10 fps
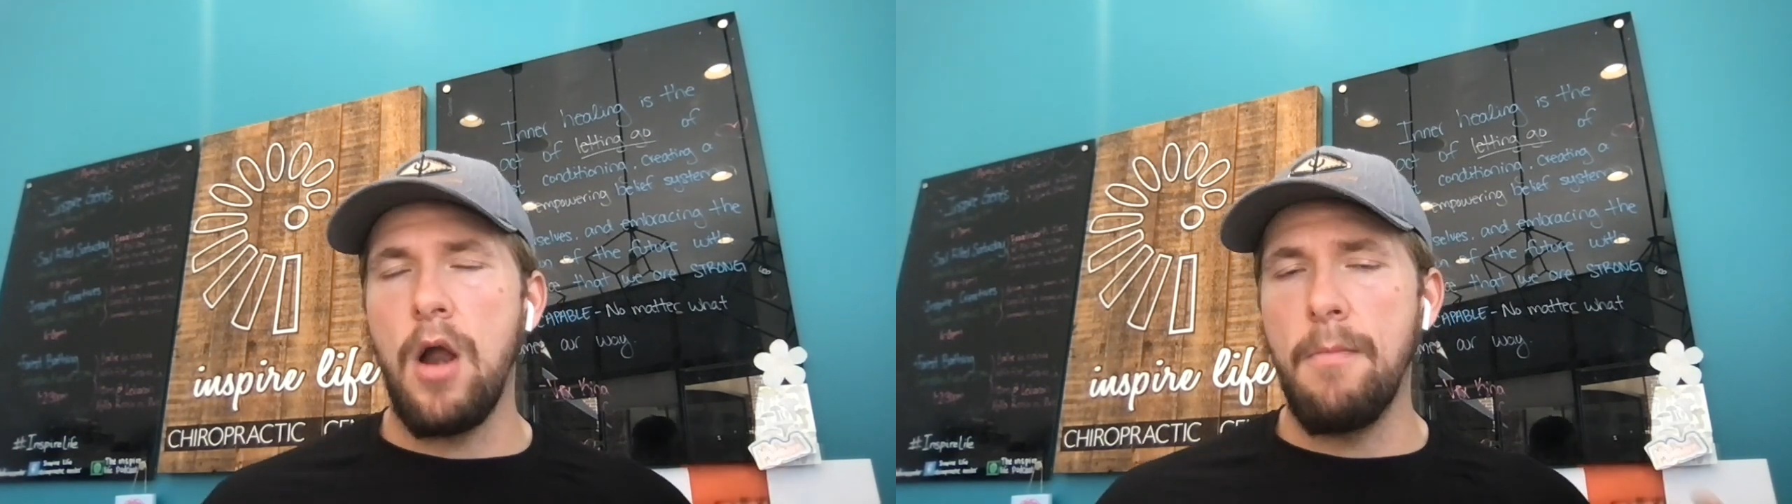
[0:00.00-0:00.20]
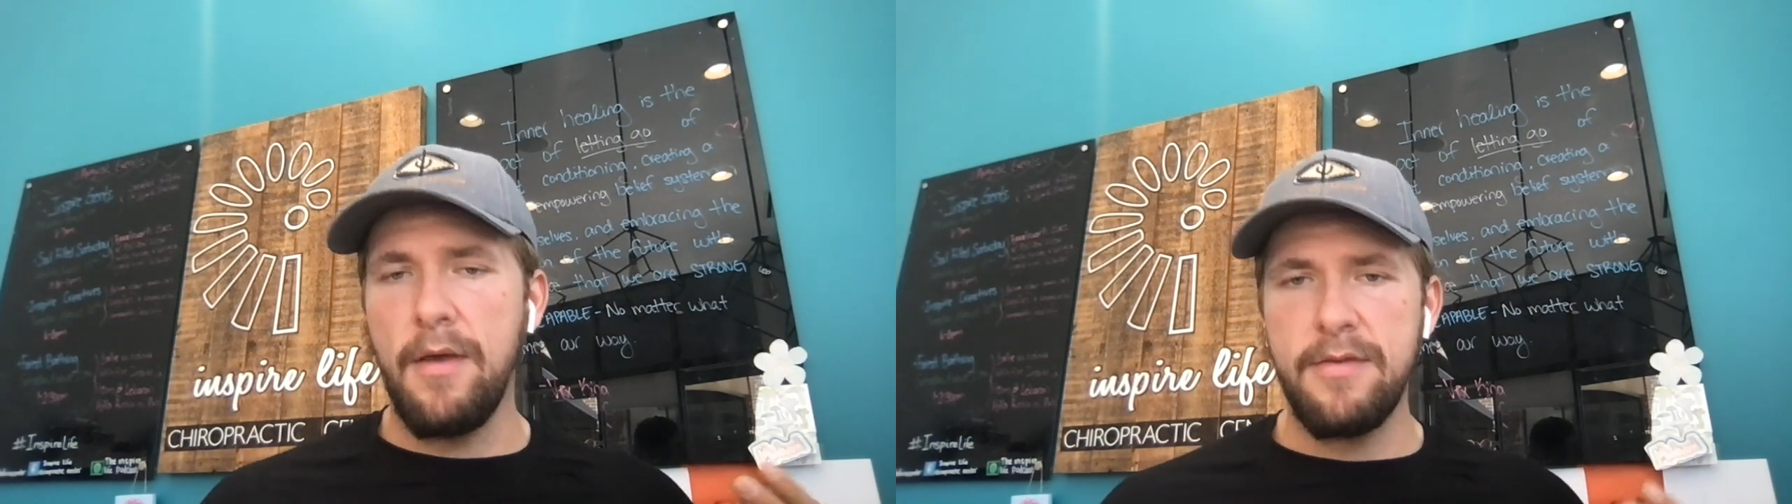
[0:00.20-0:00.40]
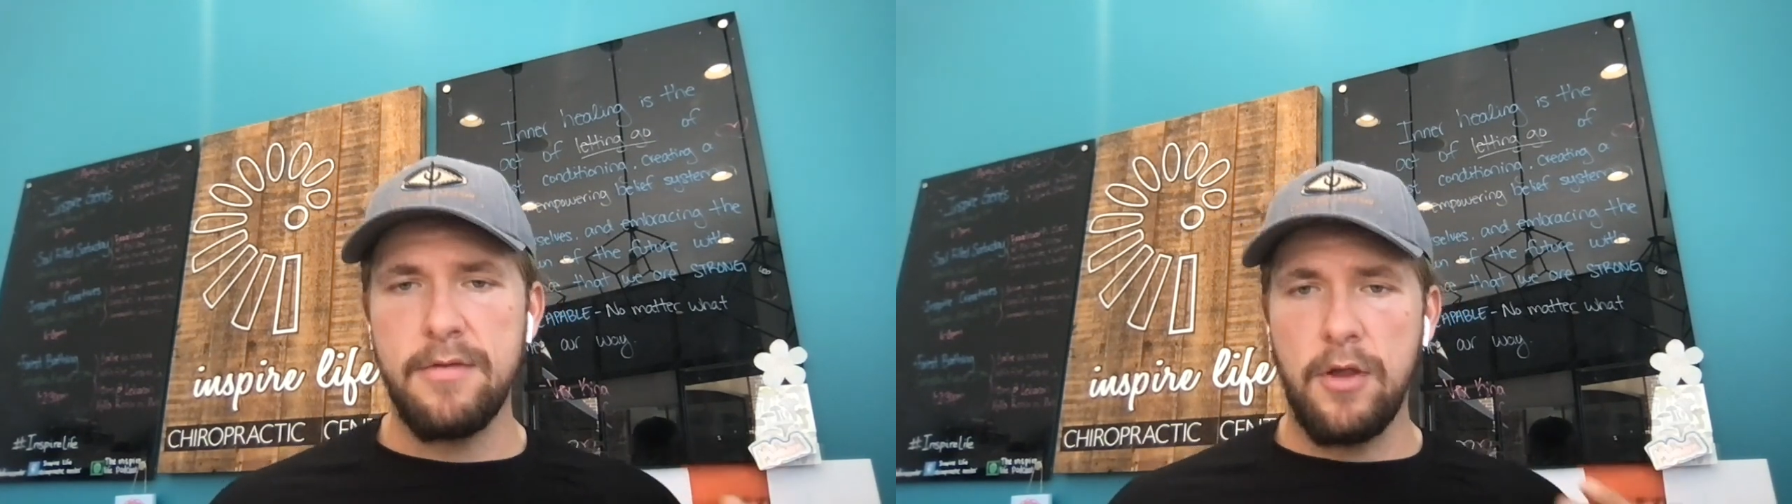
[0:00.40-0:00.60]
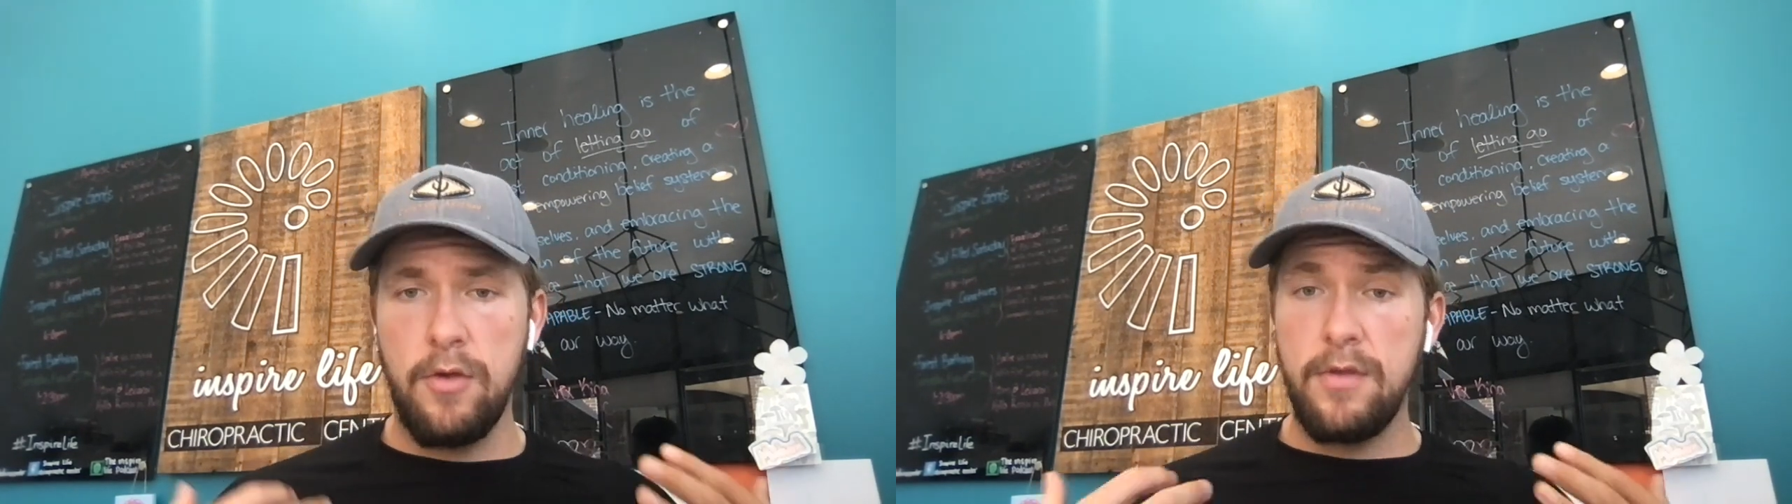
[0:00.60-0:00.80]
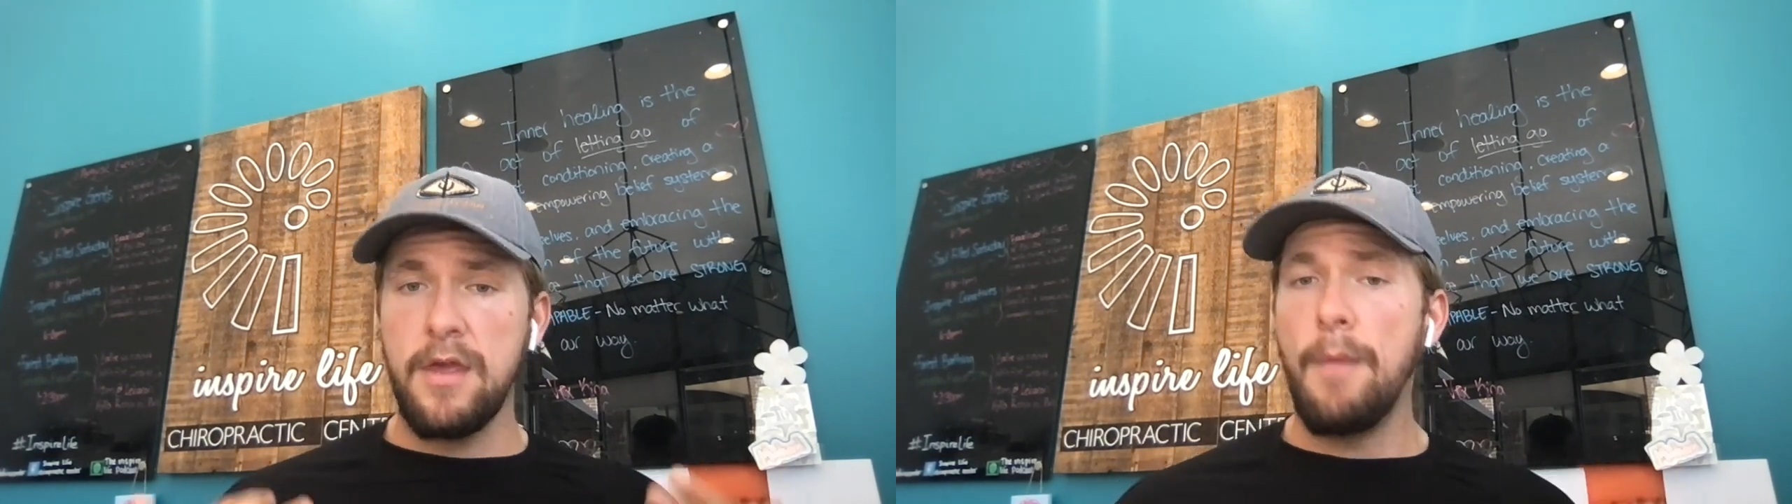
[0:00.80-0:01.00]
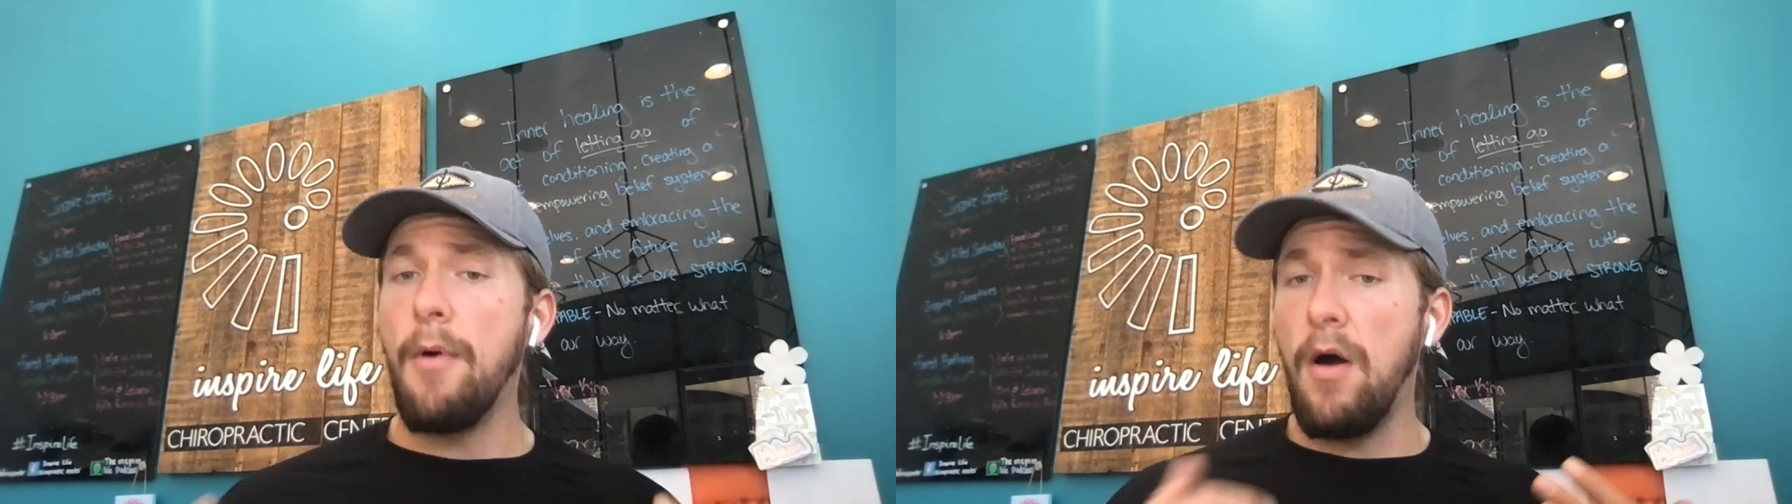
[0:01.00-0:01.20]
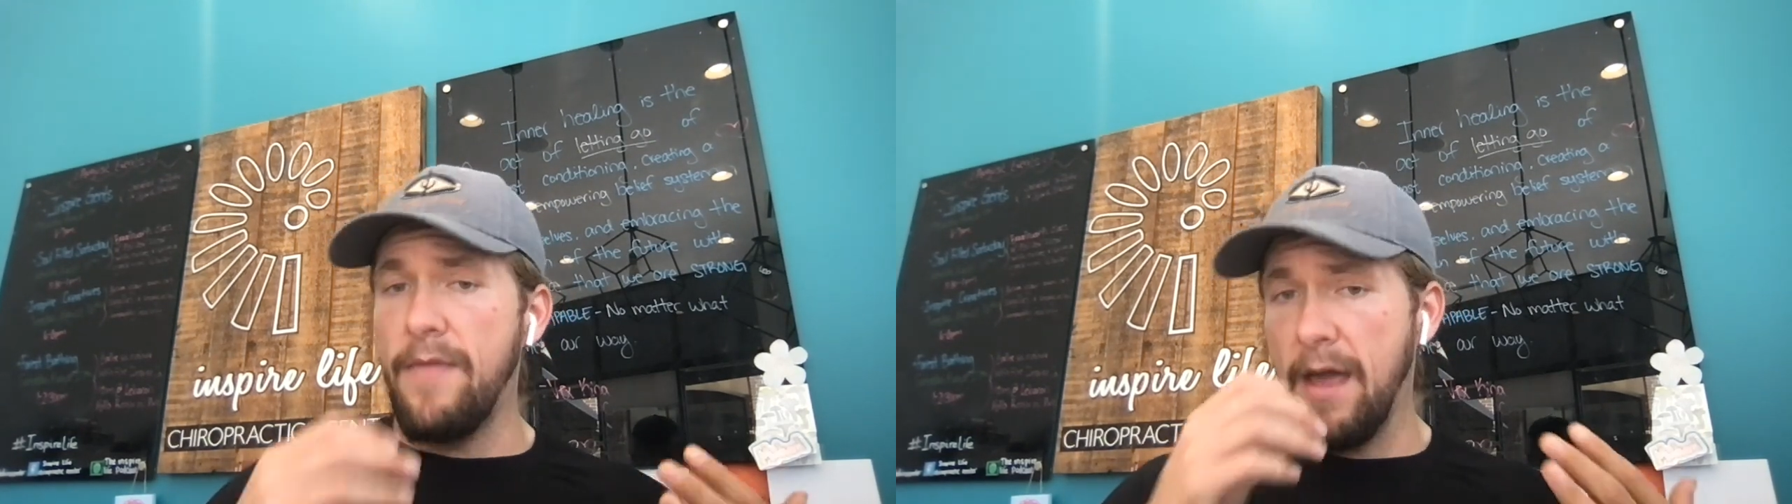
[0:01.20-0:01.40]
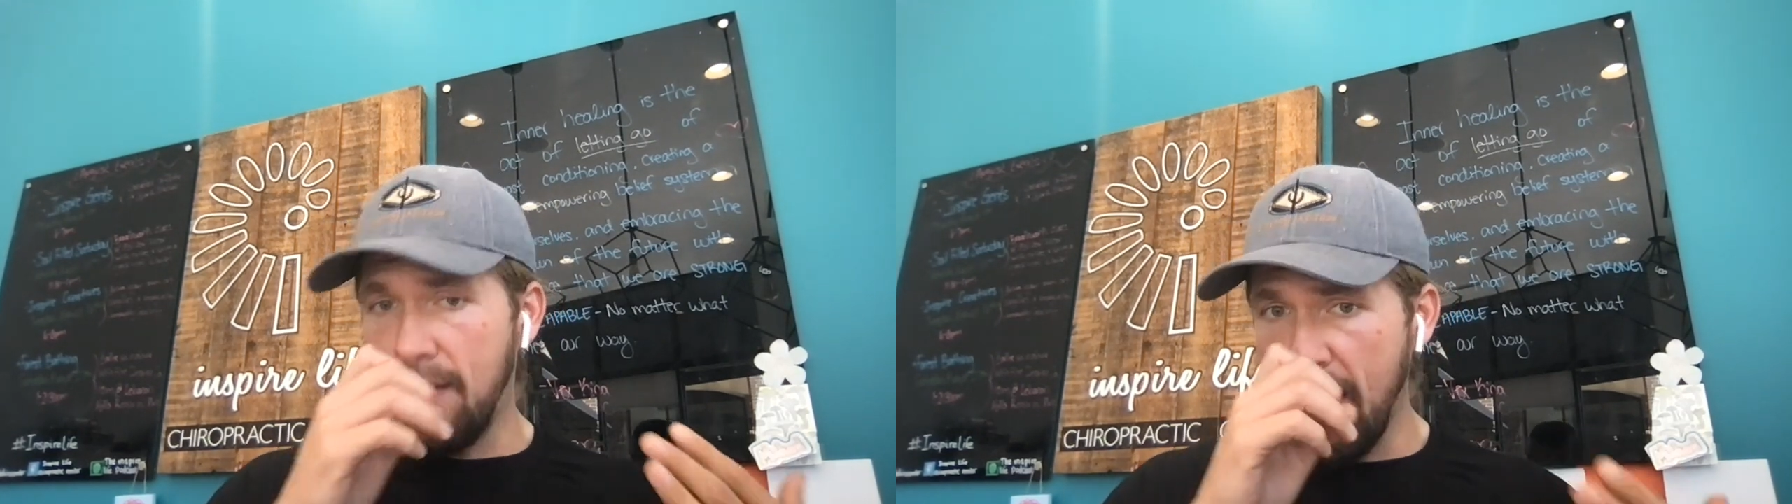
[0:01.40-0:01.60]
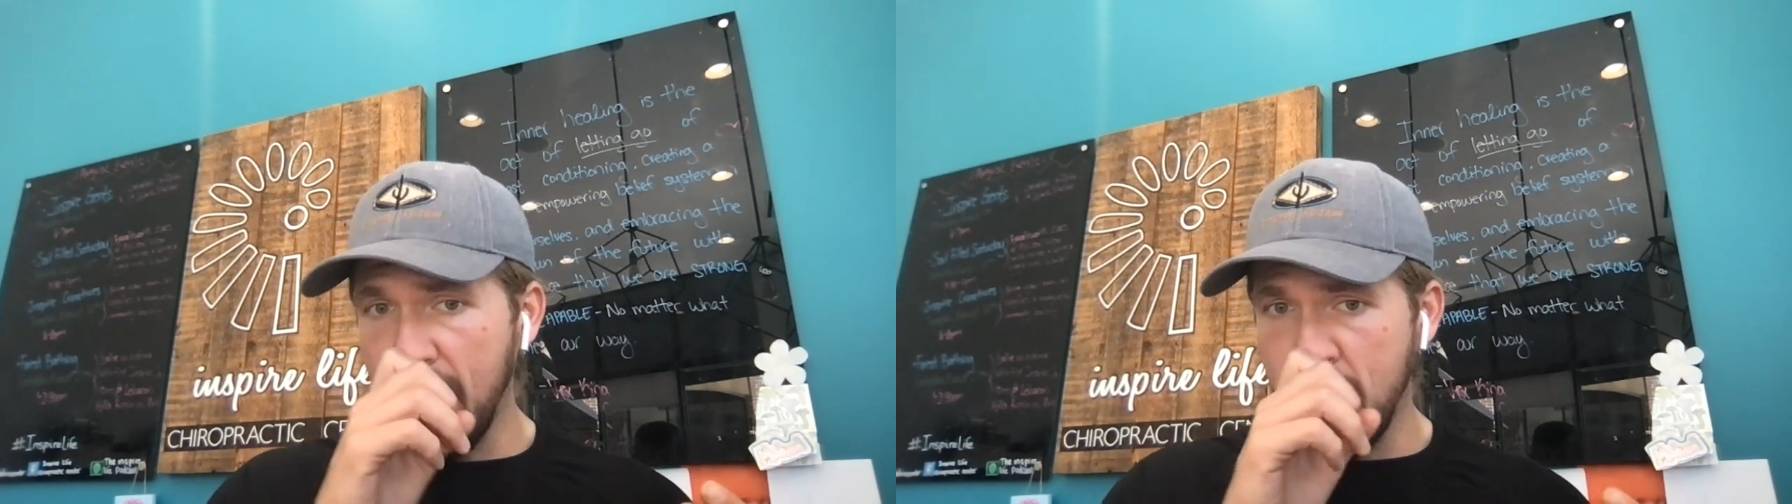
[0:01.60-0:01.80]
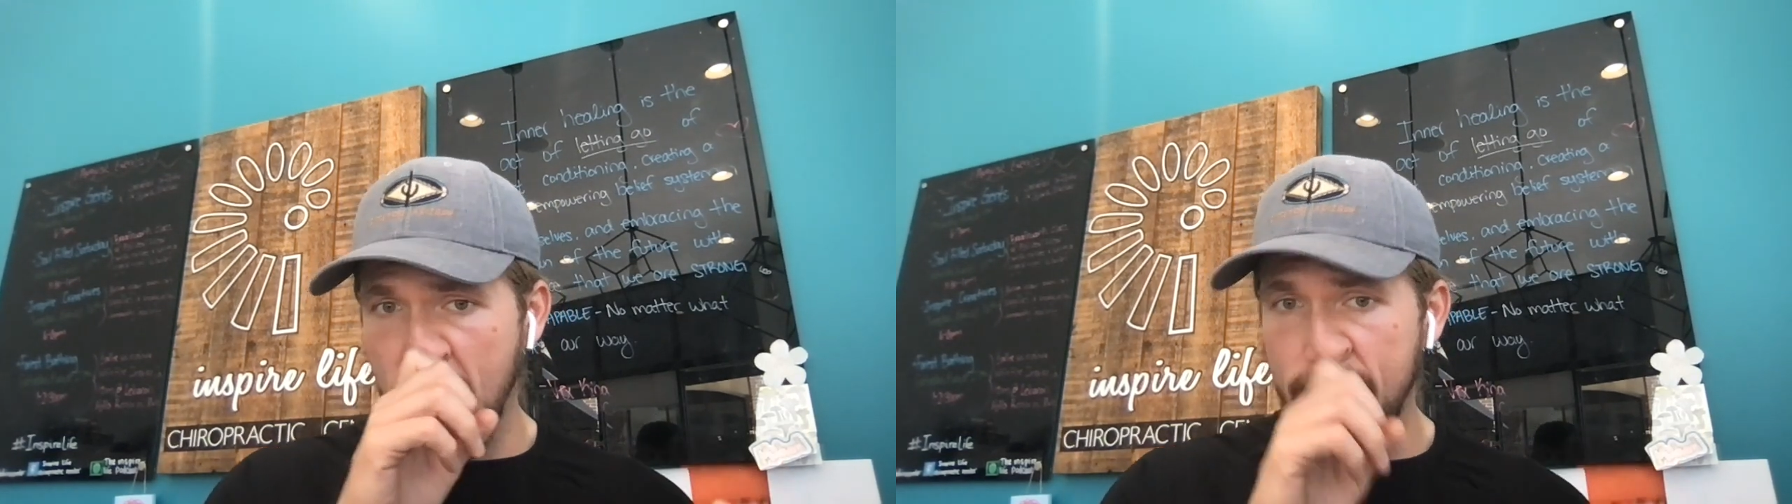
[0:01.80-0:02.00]
our muscles are using up all of that
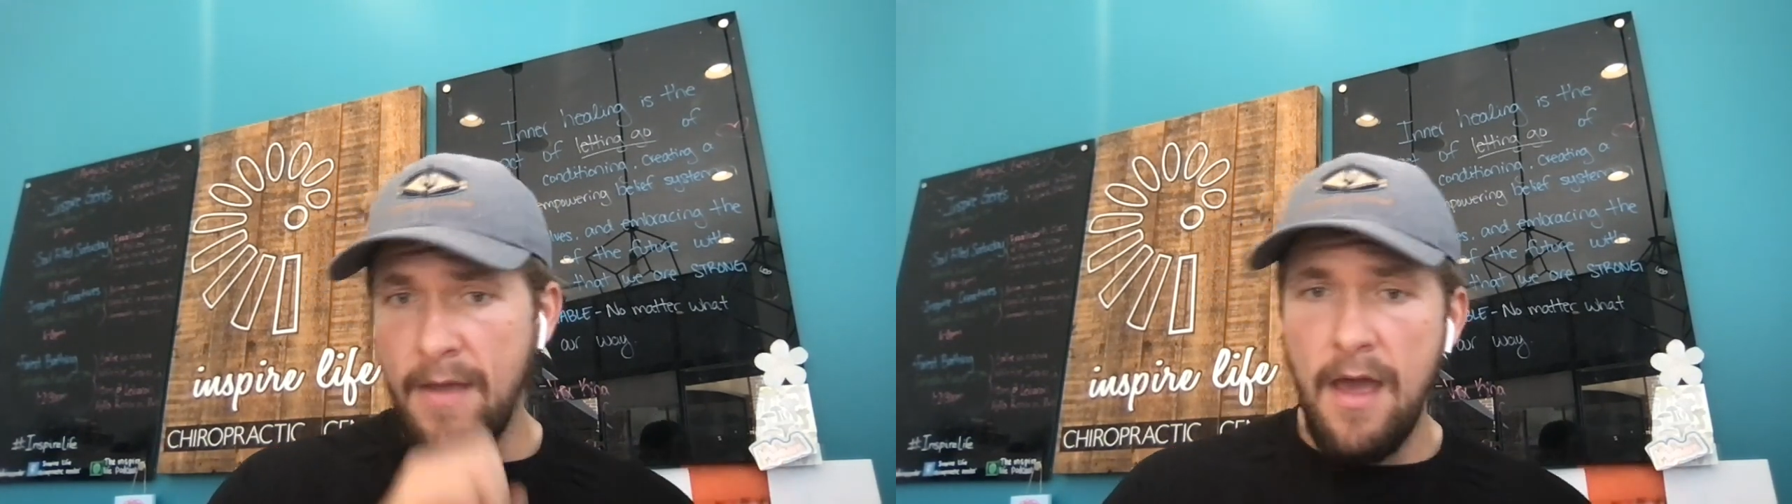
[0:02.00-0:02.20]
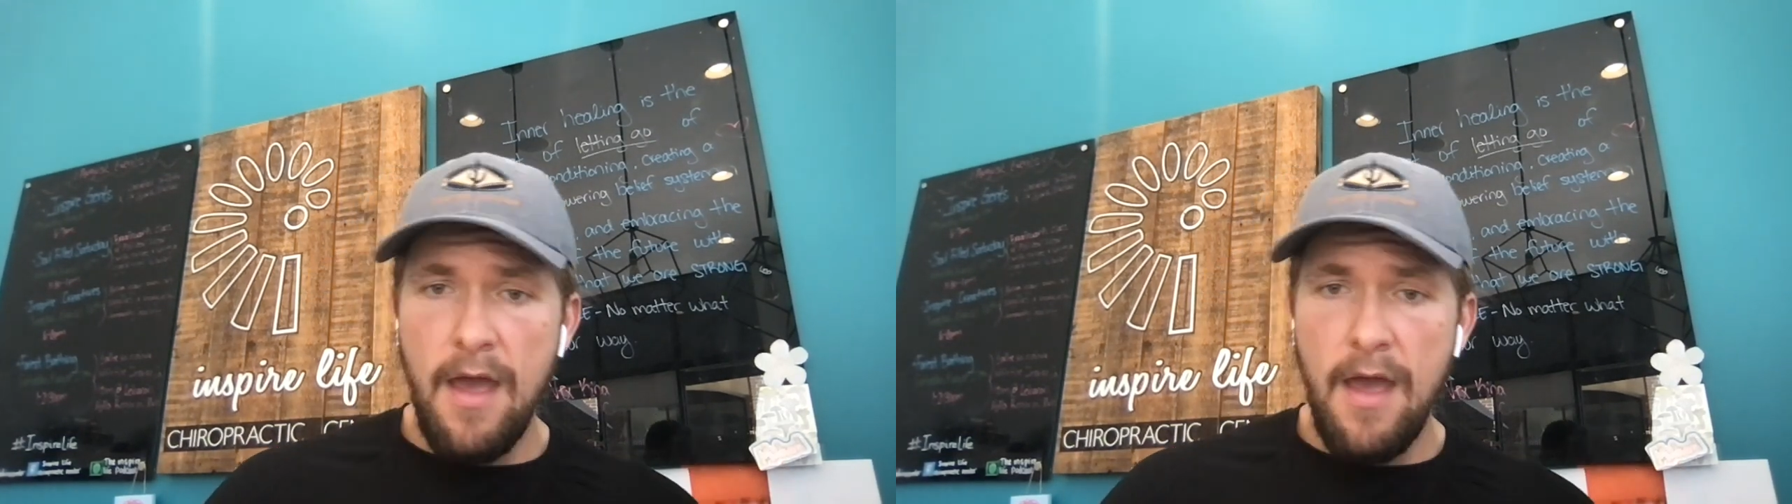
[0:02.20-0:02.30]
glycogen.